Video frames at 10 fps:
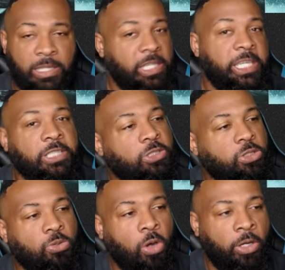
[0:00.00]
These
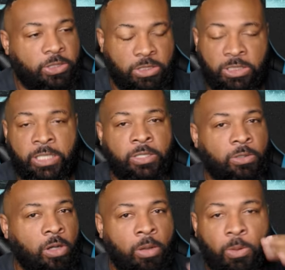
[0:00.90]
two are
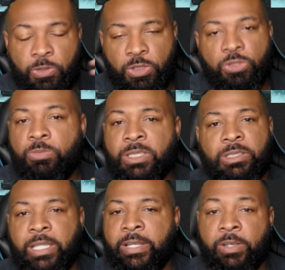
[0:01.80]
still almost two
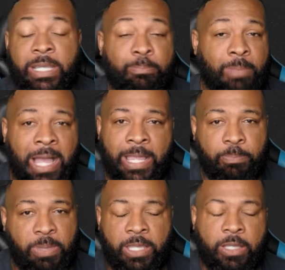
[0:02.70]
months later, in my
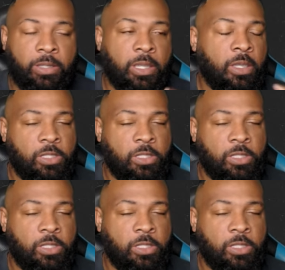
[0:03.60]
opinion,